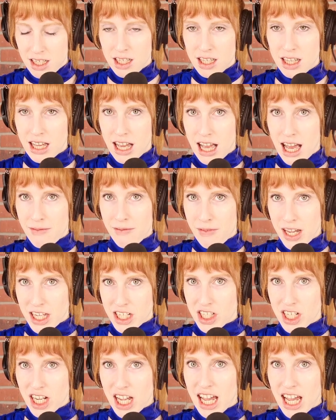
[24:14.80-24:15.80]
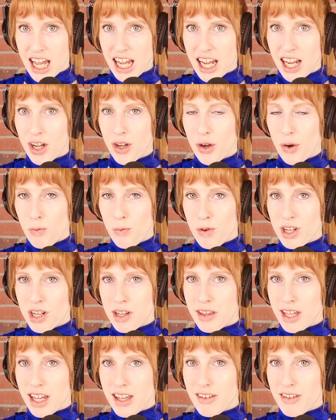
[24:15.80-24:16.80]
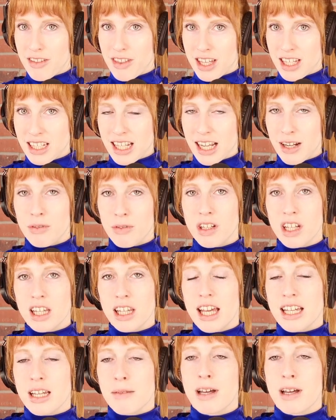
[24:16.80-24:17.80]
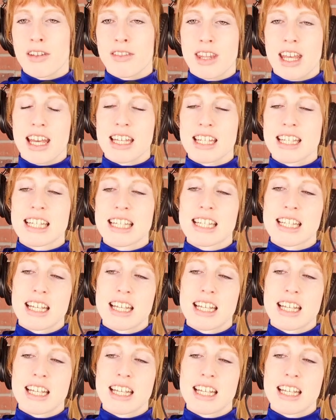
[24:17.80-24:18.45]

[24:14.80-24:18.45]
FHA, one of the other things I really like about this,